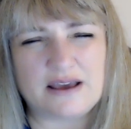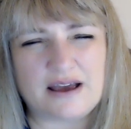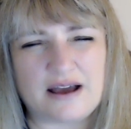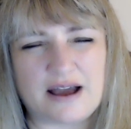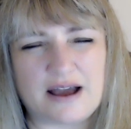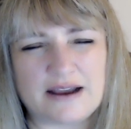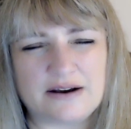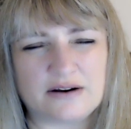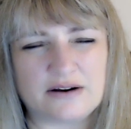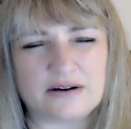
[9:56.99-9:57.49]

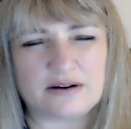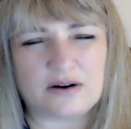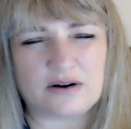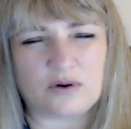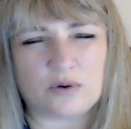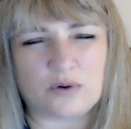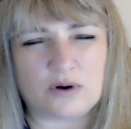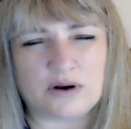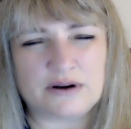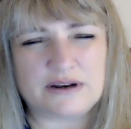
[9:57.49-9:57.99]
higher
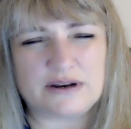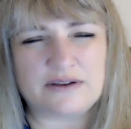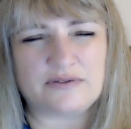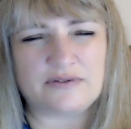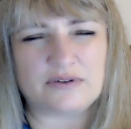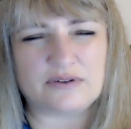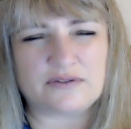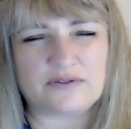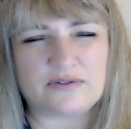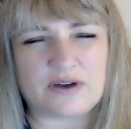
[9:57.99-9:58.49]
or
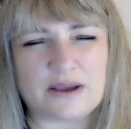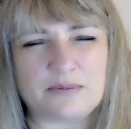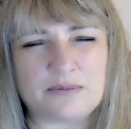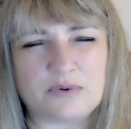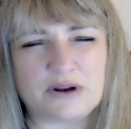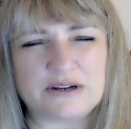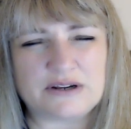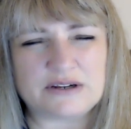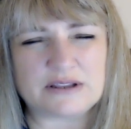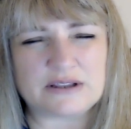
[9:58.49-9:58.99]
different
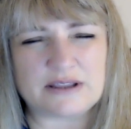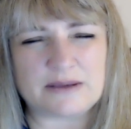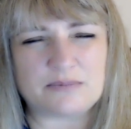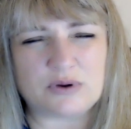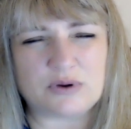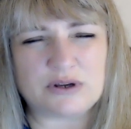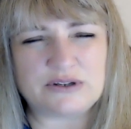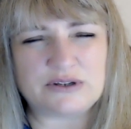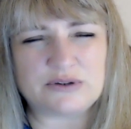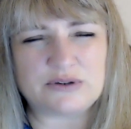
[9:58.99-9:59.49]
vibration that
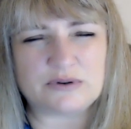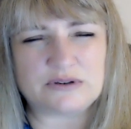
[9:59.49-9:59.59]
brings you